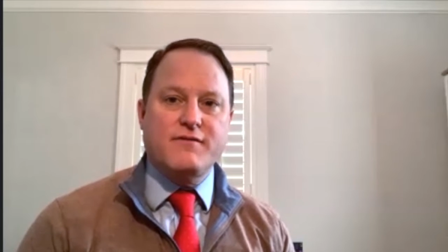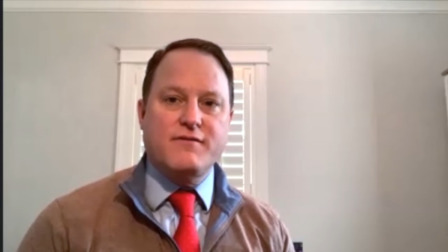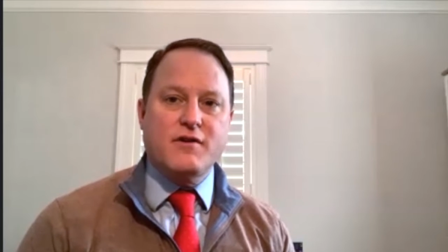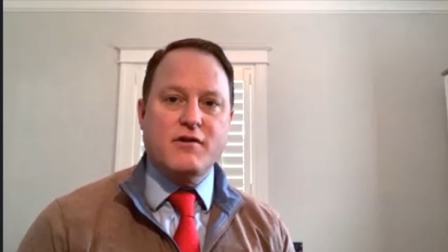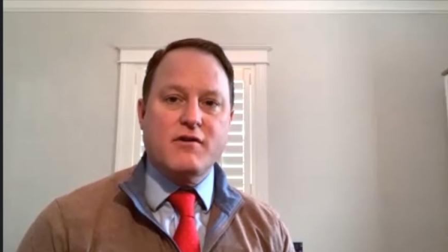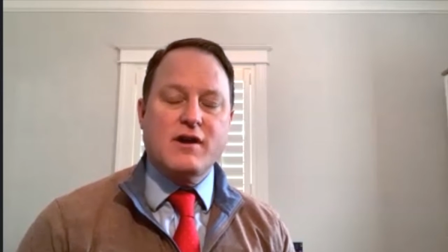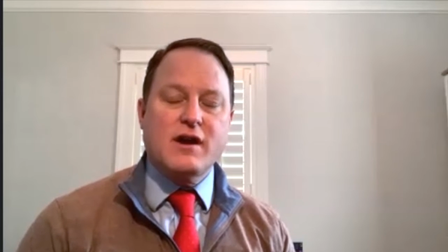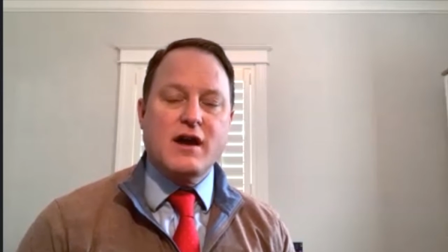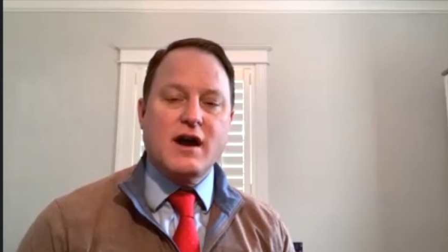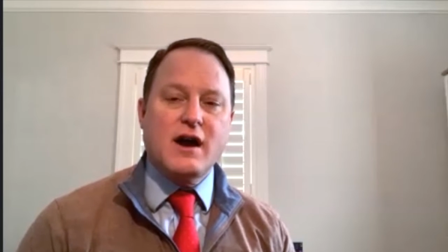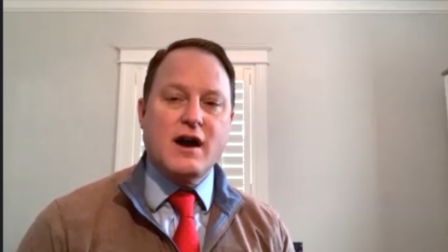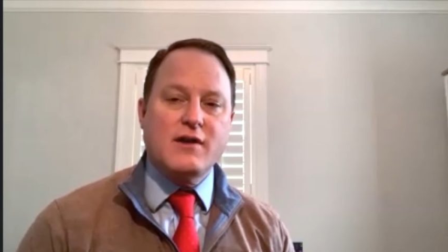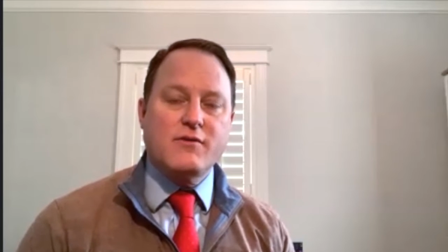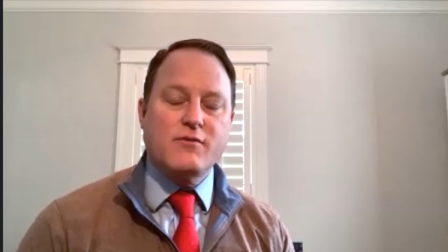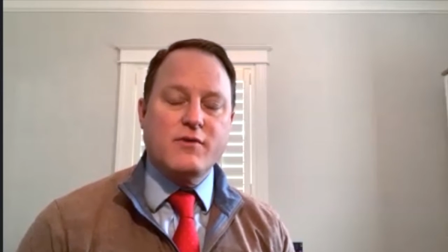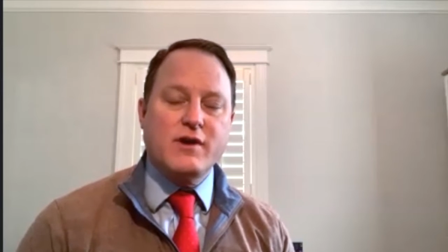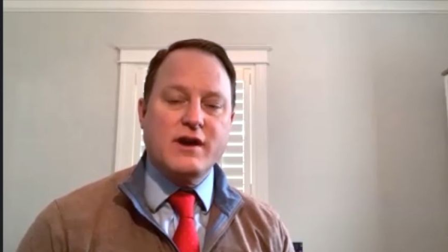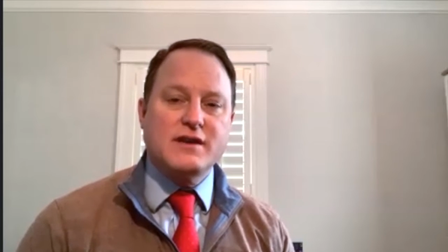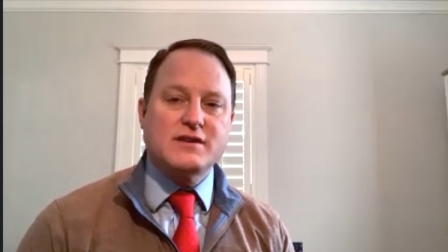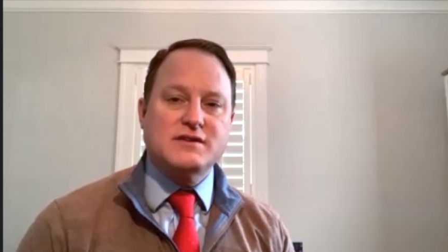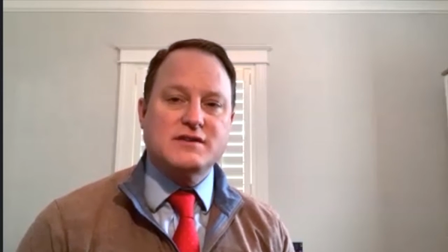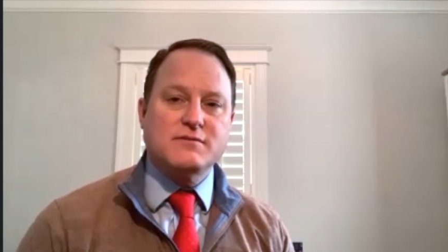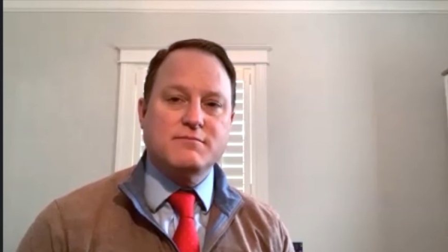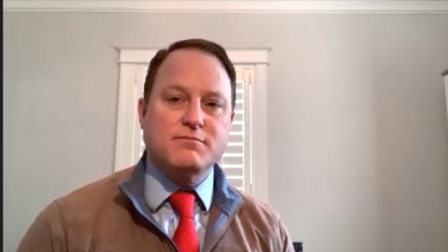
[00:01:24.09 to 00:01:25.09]
very high
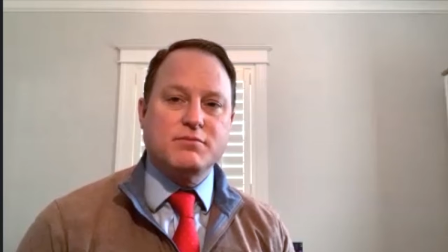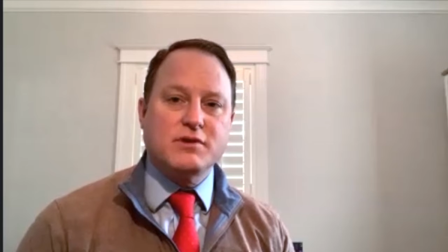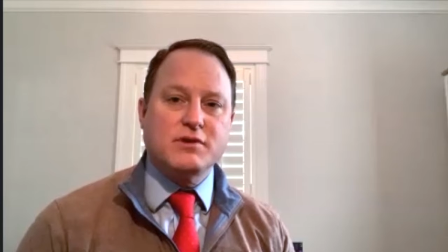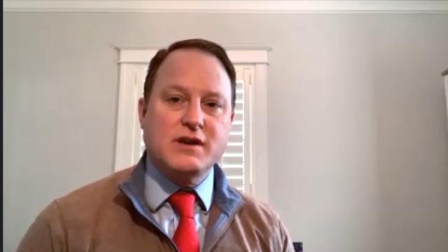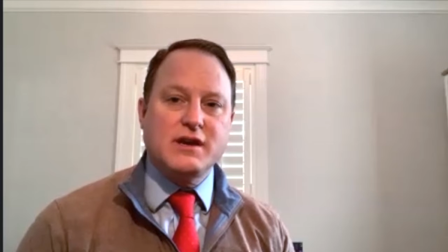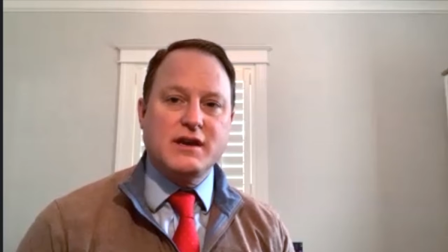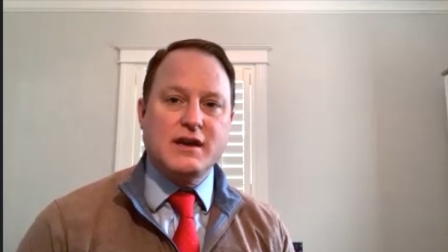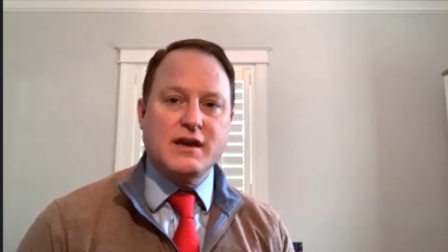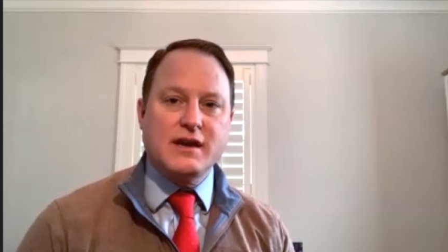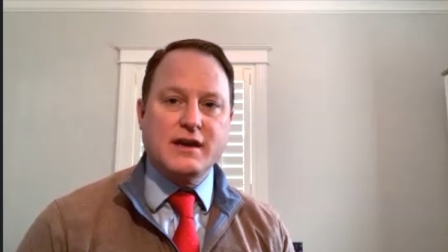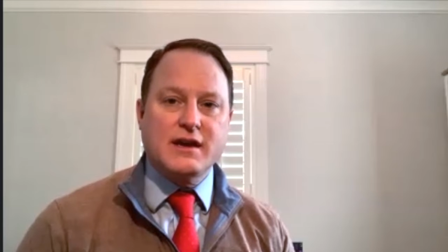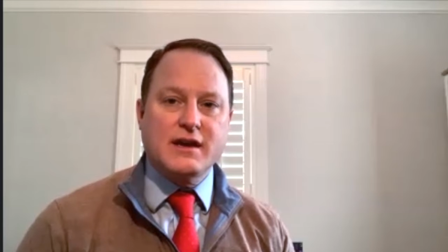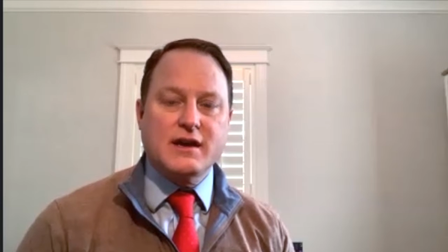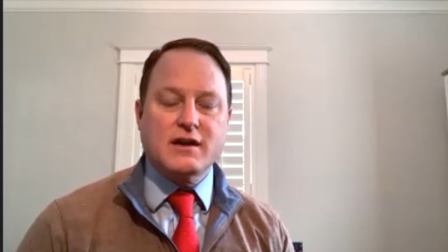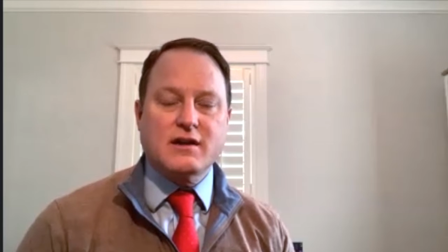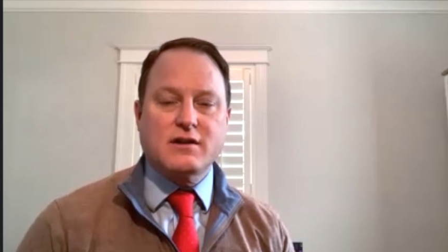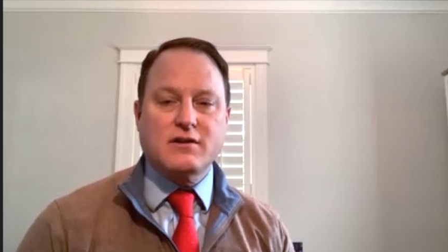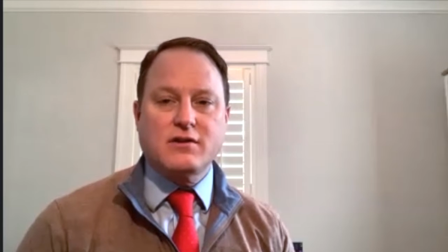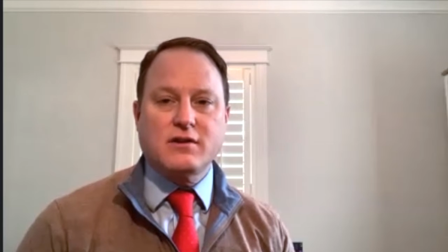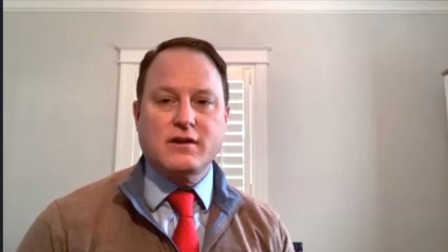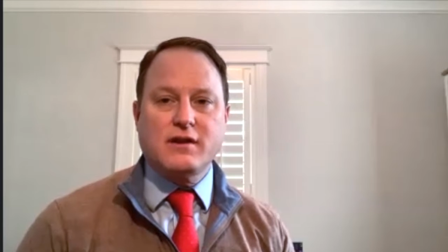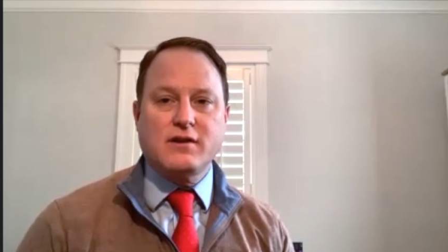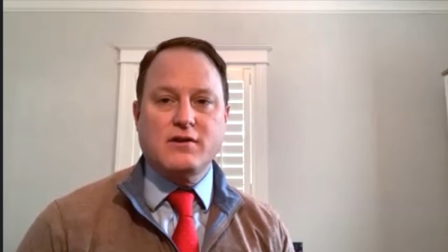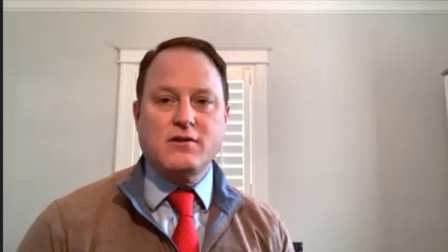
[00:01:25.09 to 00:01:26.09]
rates of bleeding,
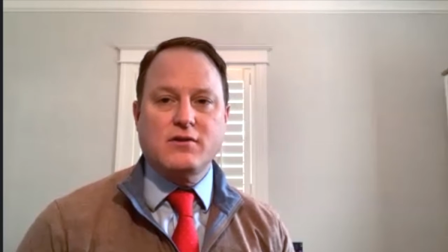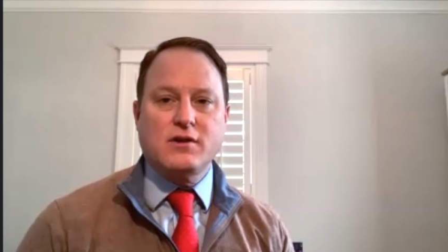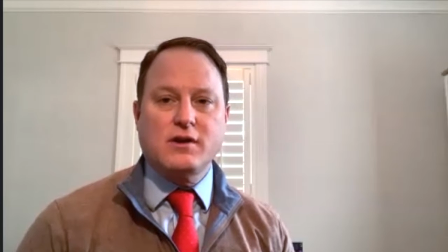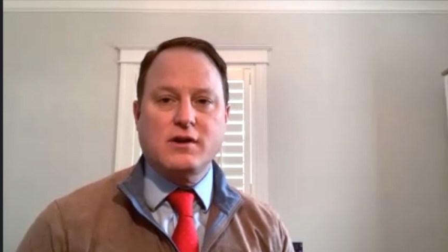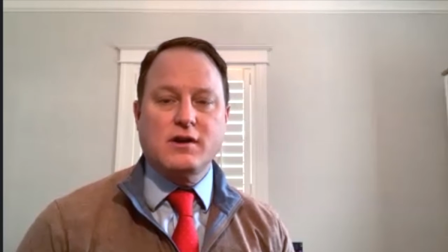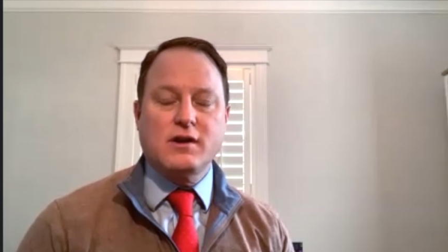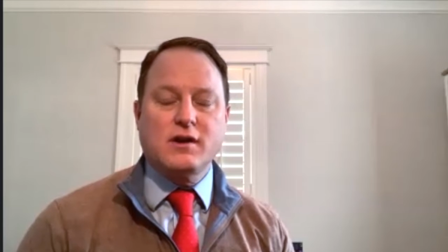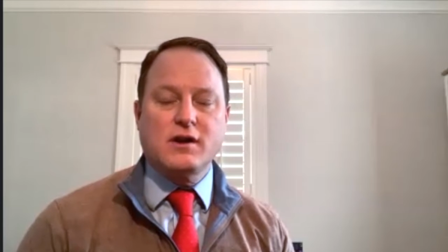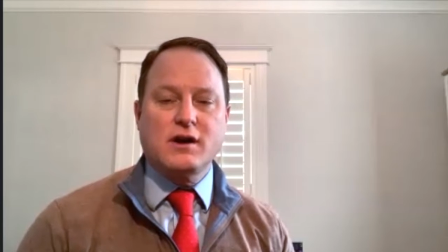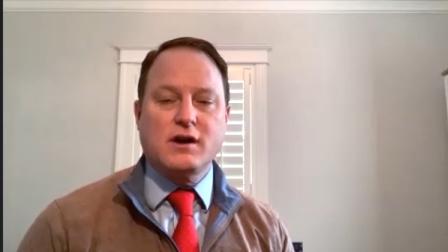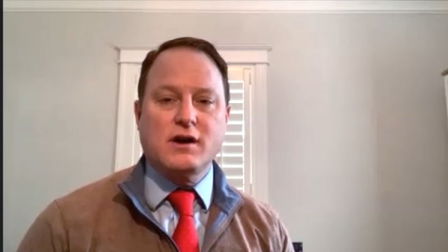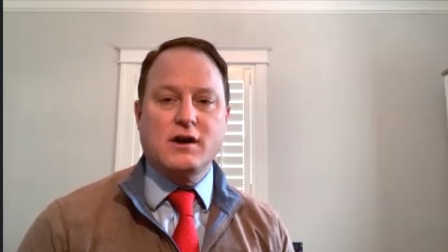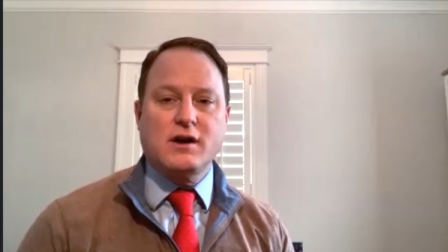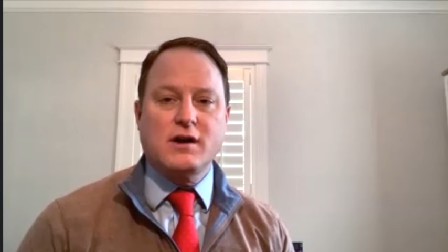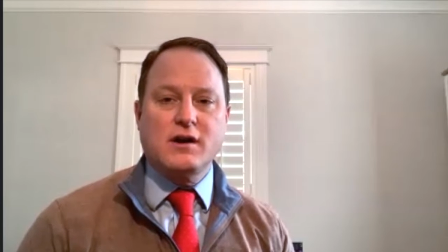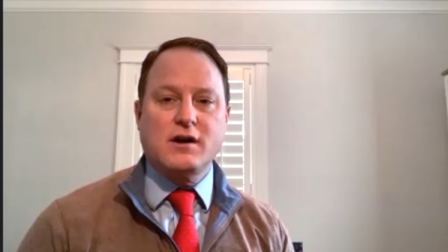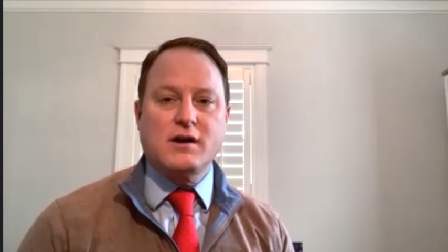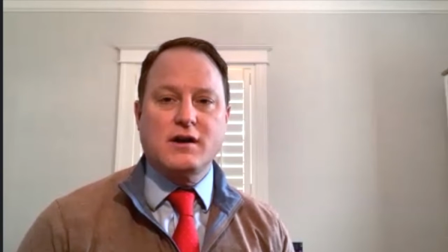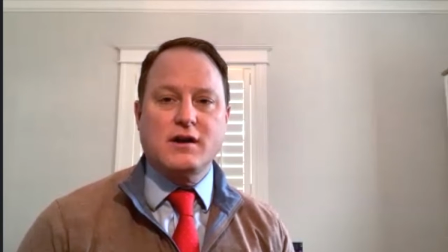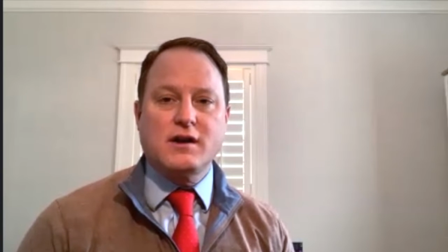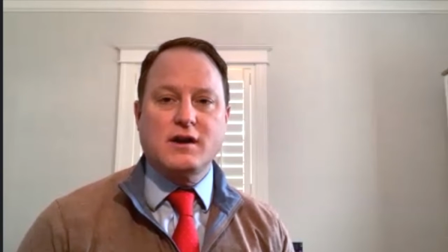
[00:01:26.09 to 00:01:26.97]
including uh,